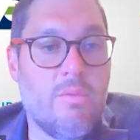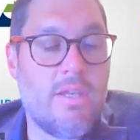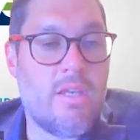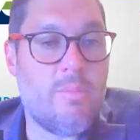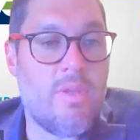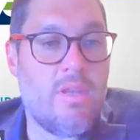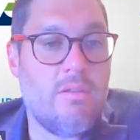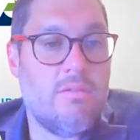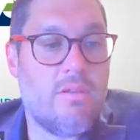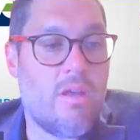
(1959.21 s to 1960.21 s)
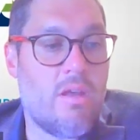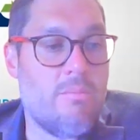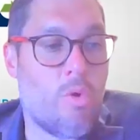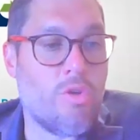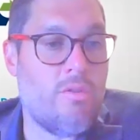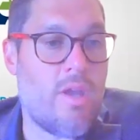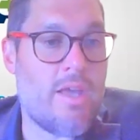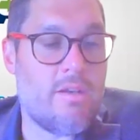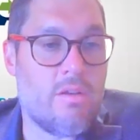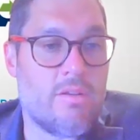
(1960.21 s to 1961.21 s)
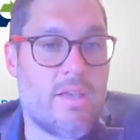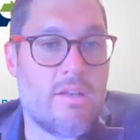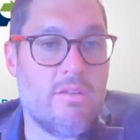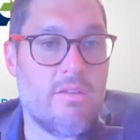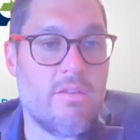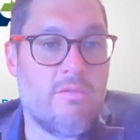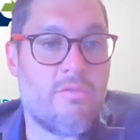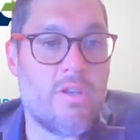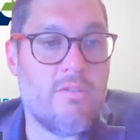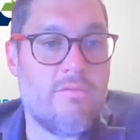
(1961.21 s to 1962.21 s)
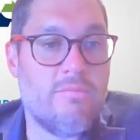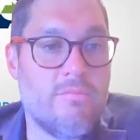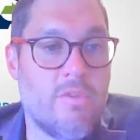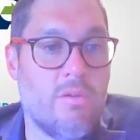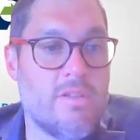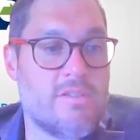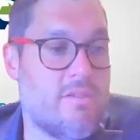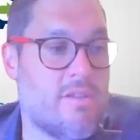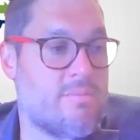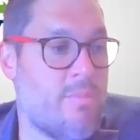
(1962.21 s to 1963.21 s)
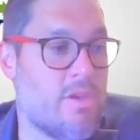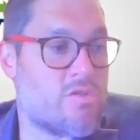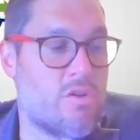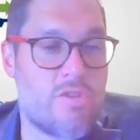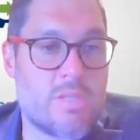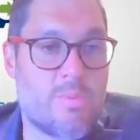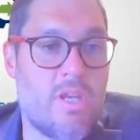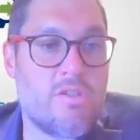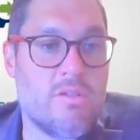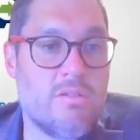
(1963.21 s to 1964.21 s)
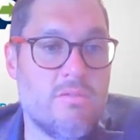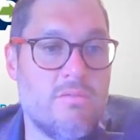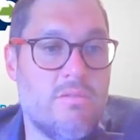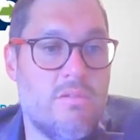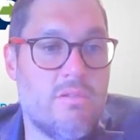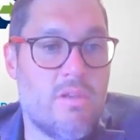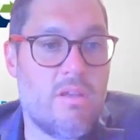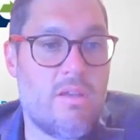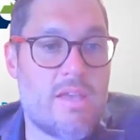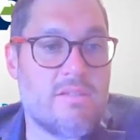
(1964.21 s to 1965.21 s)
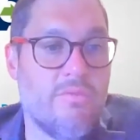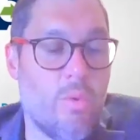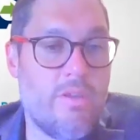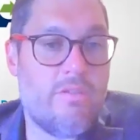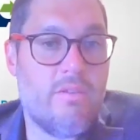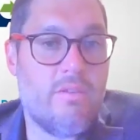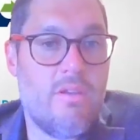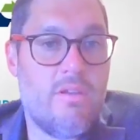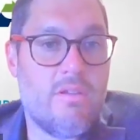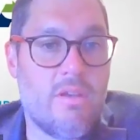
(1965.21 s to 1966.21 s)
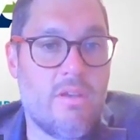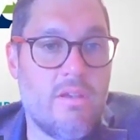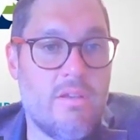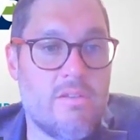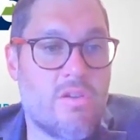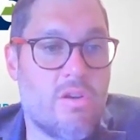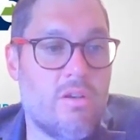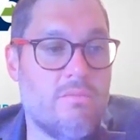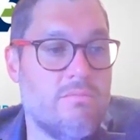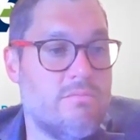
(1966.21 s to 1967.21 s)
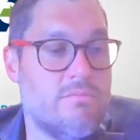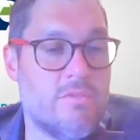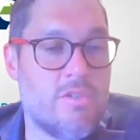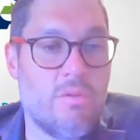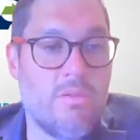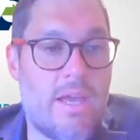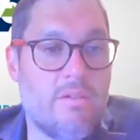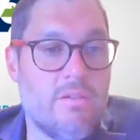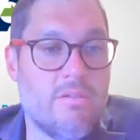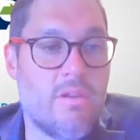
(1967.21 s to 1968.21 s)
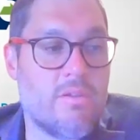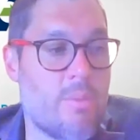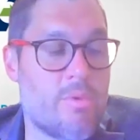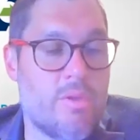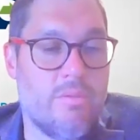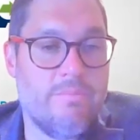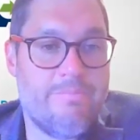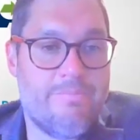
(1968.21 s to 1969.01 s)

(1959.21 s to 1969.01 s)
We need to be more united on kind of the front of let's make sure transportation has a voice and is heard loud on Capitol Hill.